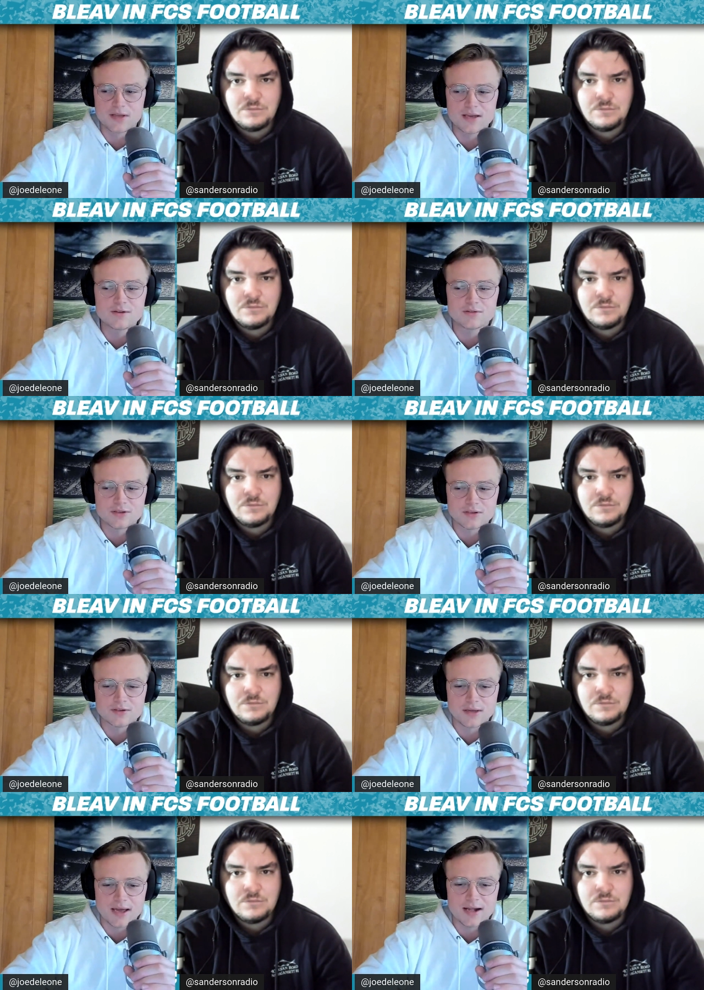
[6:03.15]
Speaker 1: they used to
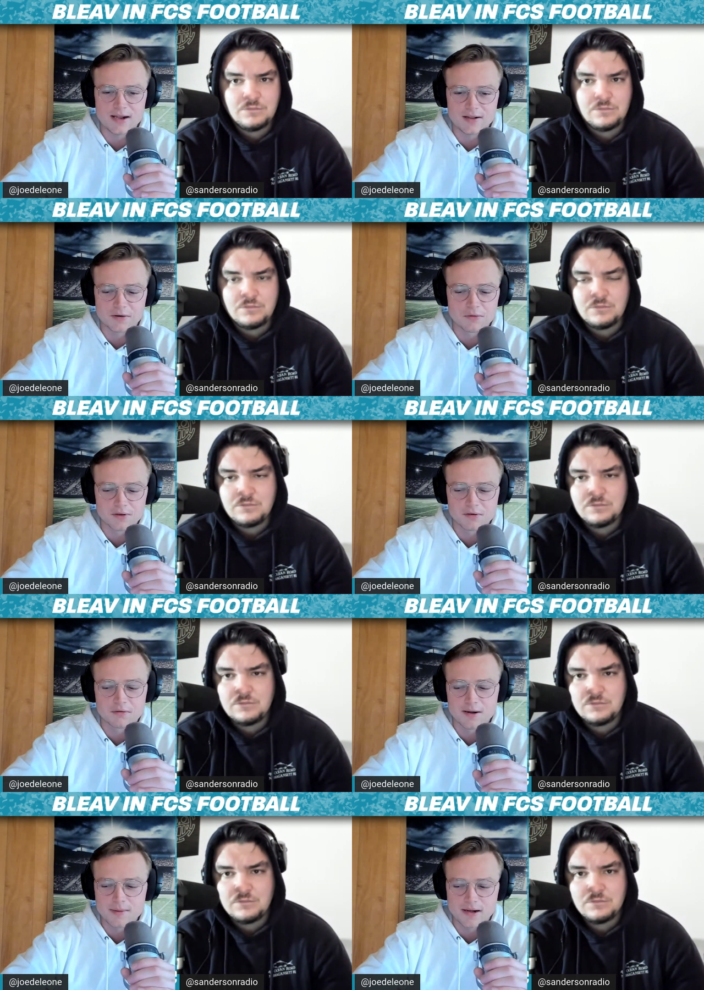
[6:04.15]
Duquesne had like a really good
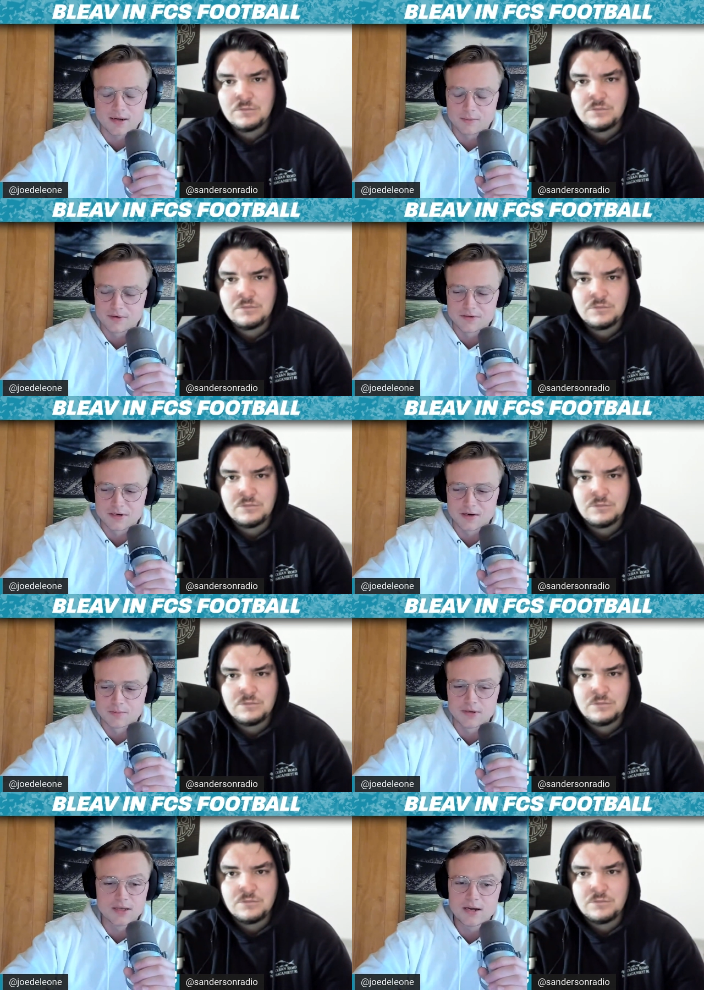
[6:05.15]
running back a couple years ago.
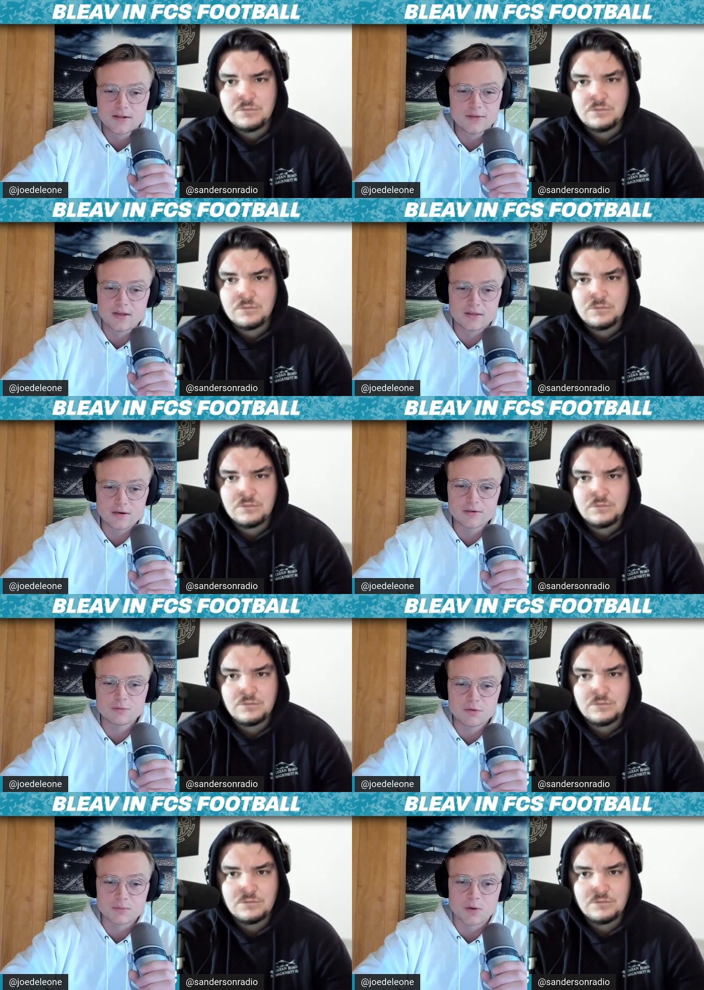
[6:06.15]
But the, there used to be some